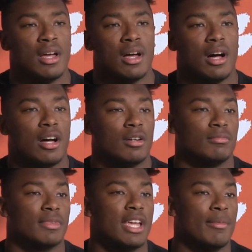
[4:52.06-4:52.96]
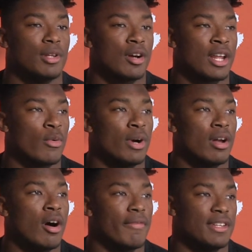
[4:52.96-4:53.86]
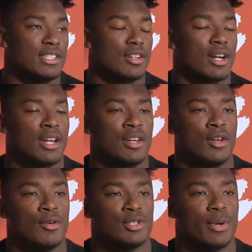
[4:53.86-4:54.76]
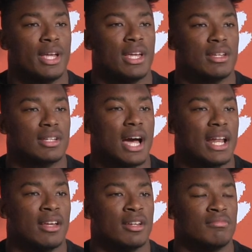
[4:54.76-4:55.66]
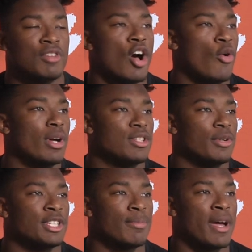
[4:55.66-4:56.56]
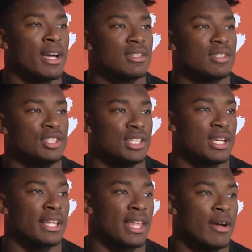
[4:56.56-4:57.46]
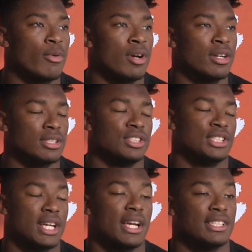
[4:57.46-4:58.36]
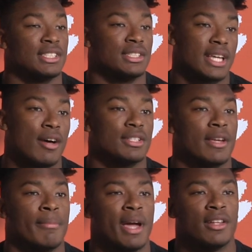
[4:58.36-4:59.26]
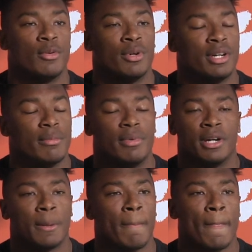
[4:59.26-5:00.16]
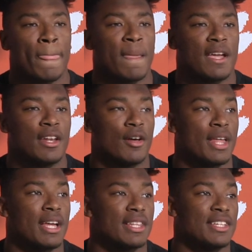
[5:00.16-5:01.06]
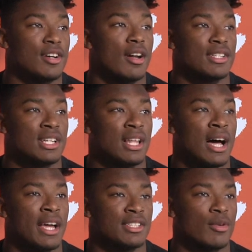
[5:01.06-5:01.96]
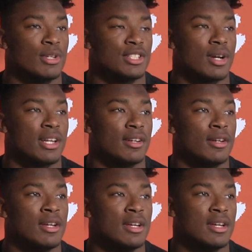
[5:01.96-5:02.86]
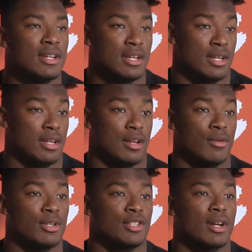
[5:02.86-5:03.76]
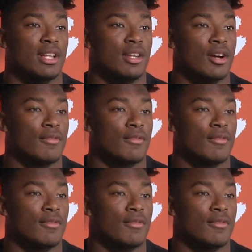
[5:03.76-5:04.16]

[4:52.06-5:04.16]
um, keep learning what offenses are going to do so we kind of know what to expect, just like they would, just like Skalski and Baylon would. But, you know, they, they taught us a lot. So we're just trying to we're just trying to learn